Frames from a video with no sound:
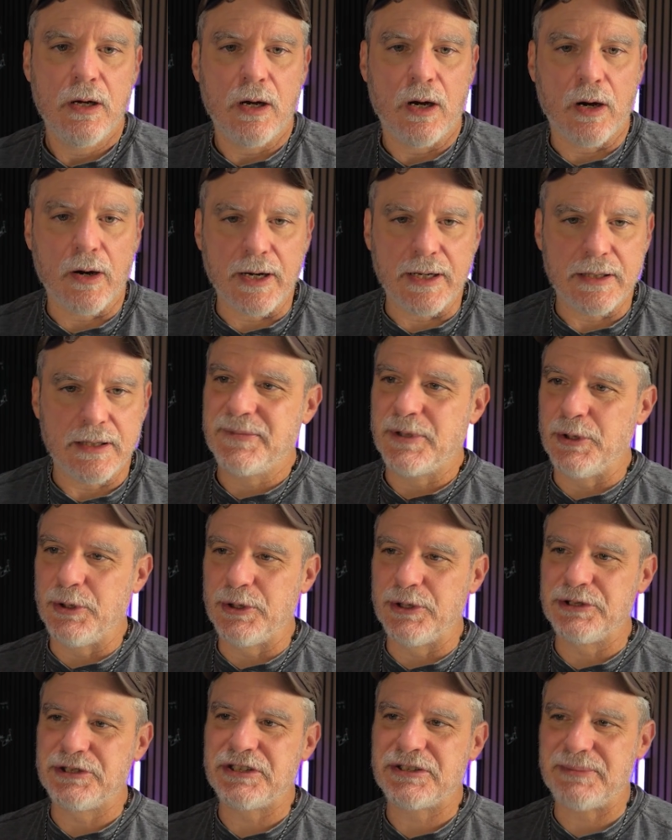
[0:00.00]
All right,
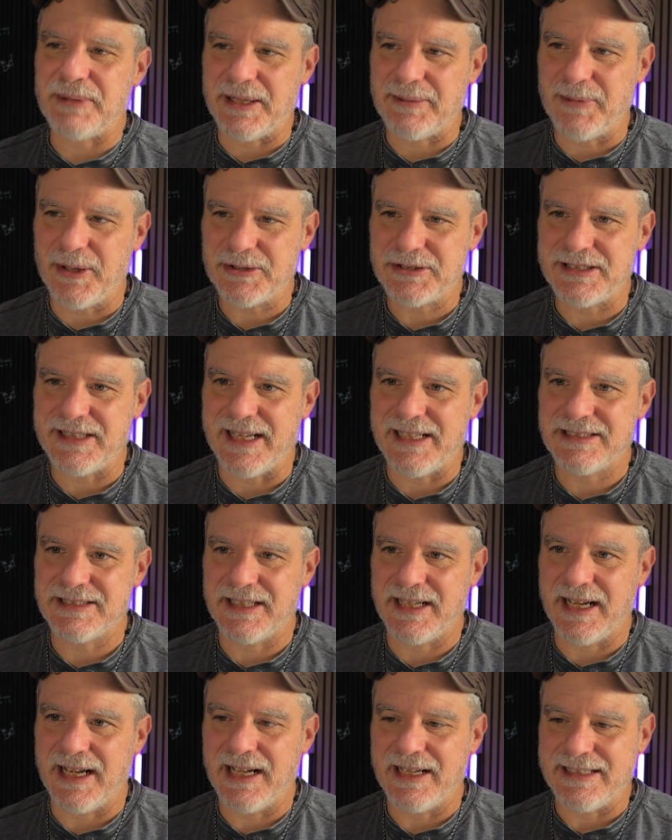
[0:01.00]
Google just made
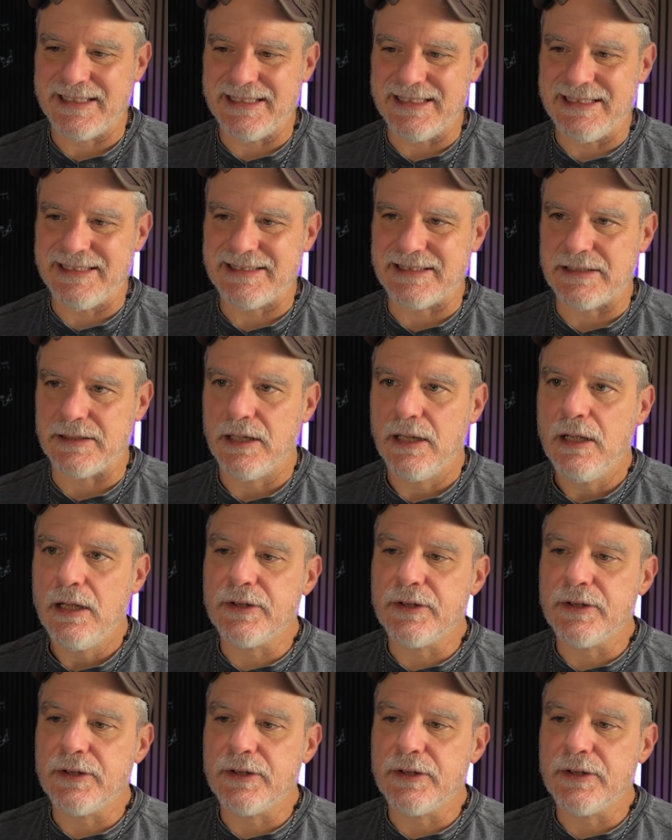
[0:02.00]
multi-agent AI easy.